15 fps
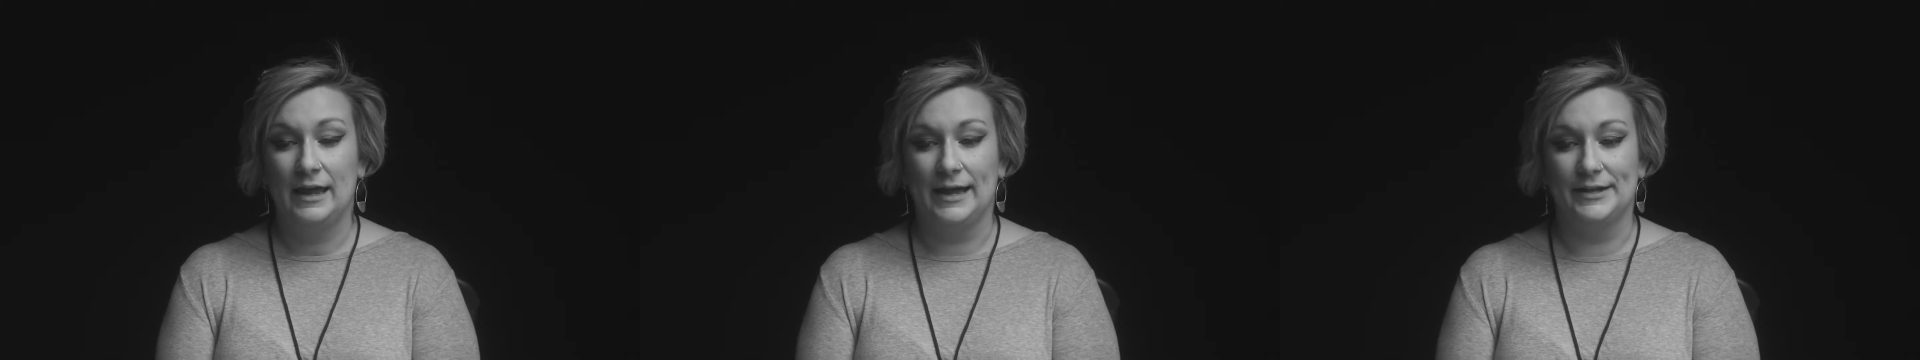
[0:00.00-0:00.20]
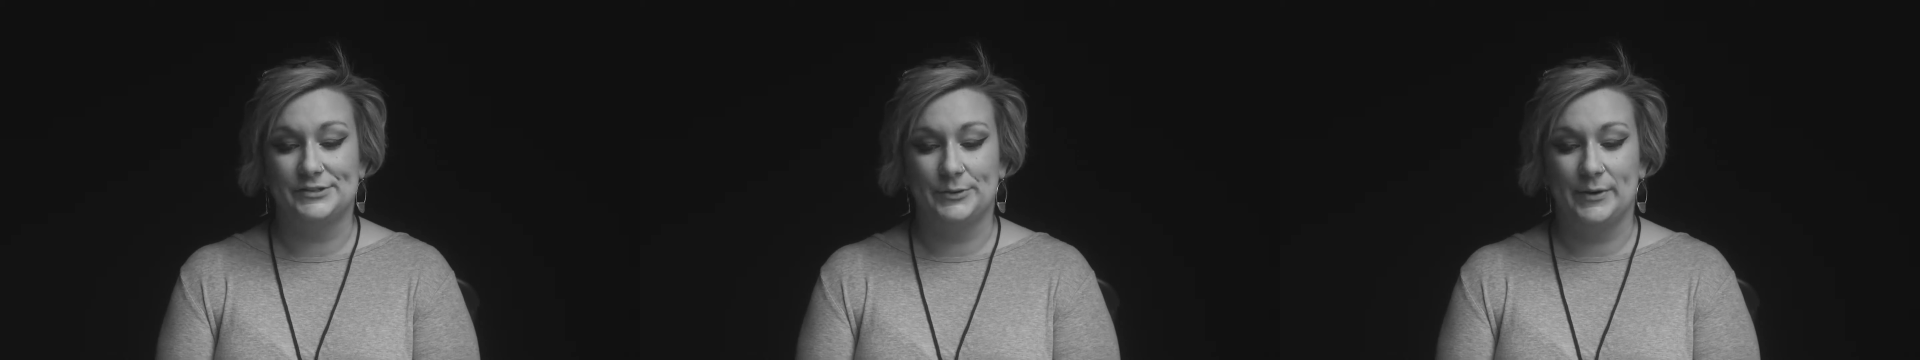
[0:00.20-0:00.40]

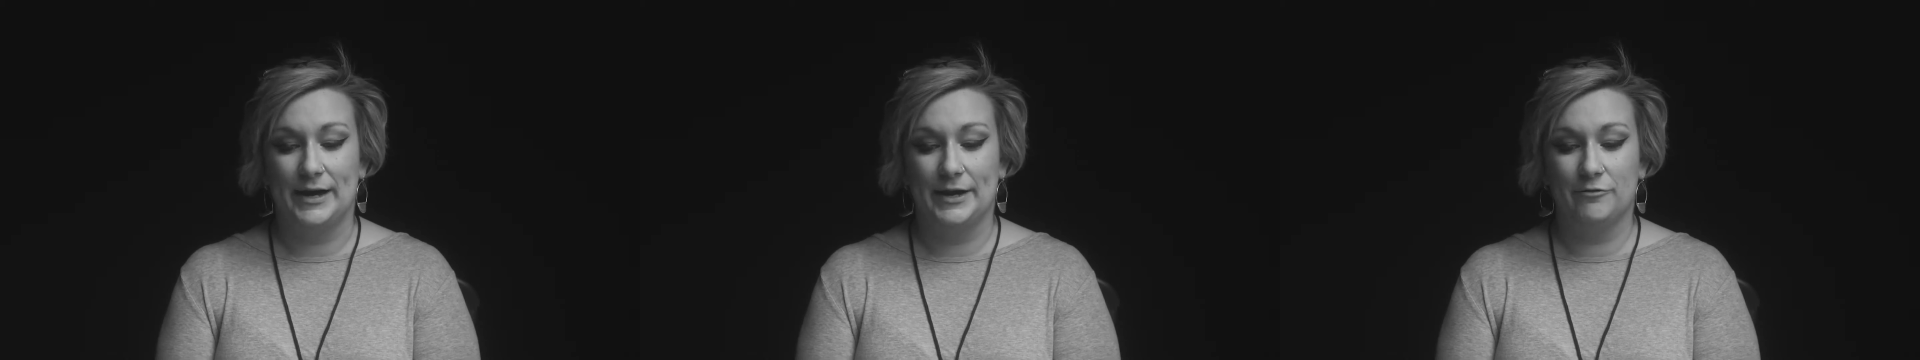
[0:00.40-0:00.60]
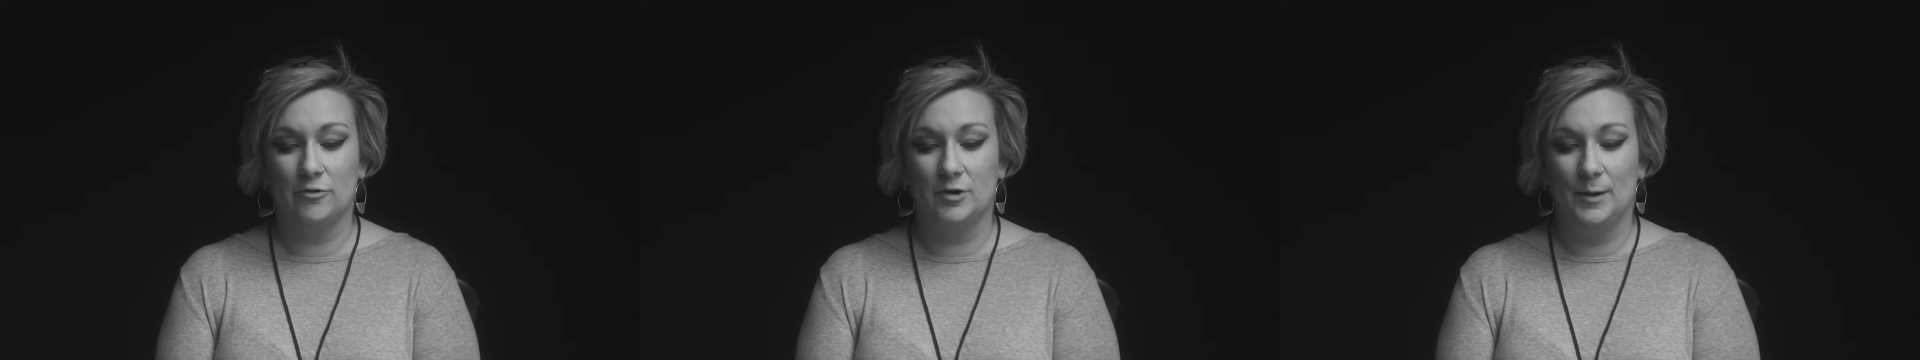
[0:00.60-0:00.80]
and so
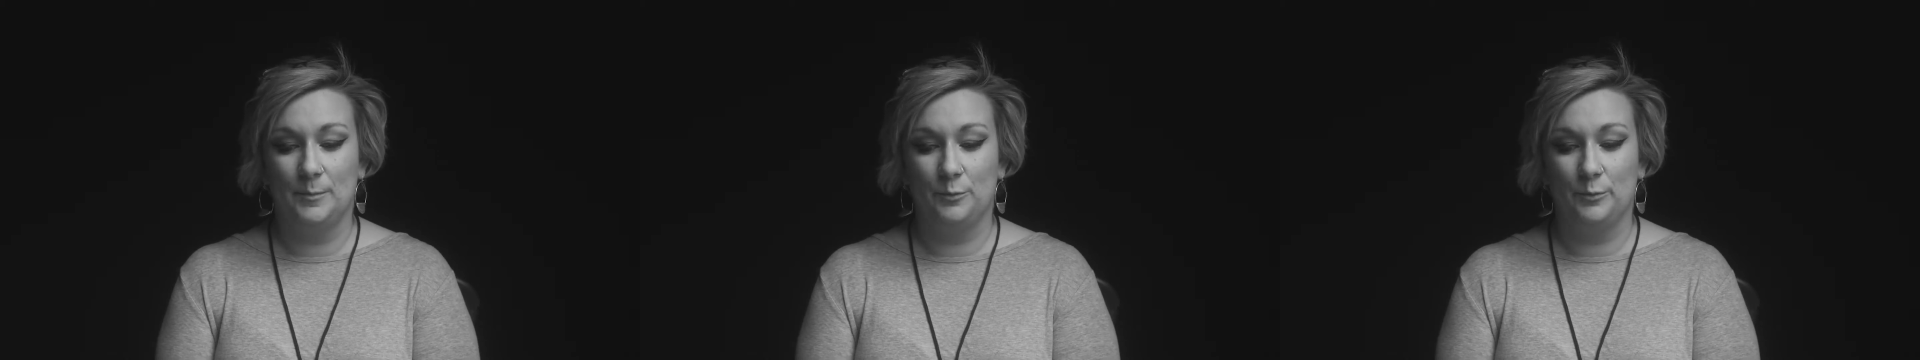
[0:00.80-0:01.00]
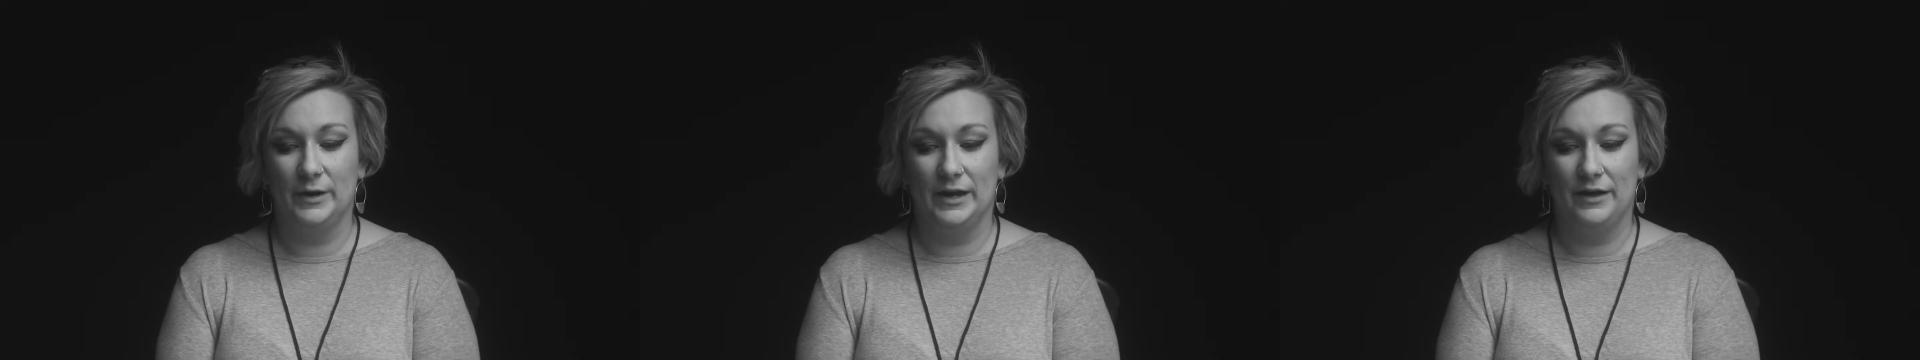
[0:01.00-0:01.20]
I grew
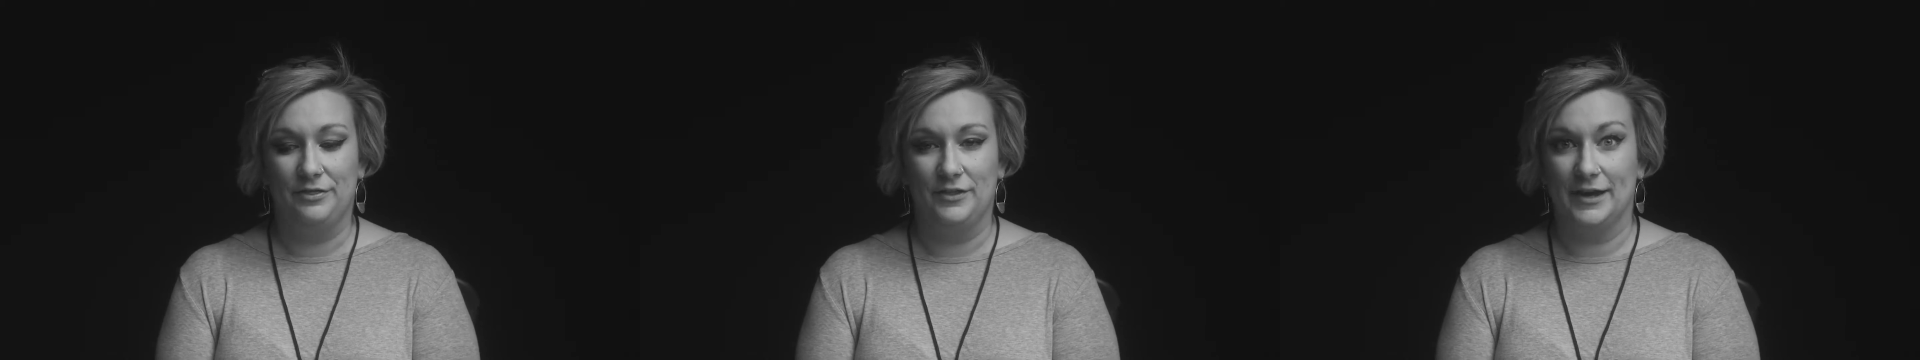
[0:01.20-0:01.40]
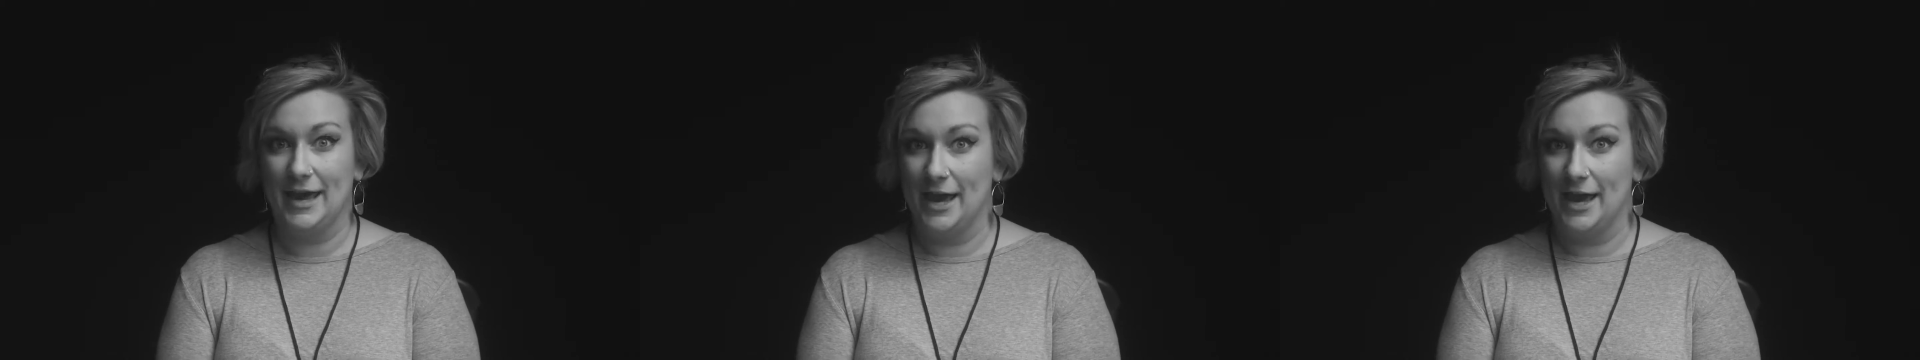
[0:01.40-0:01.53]
up with a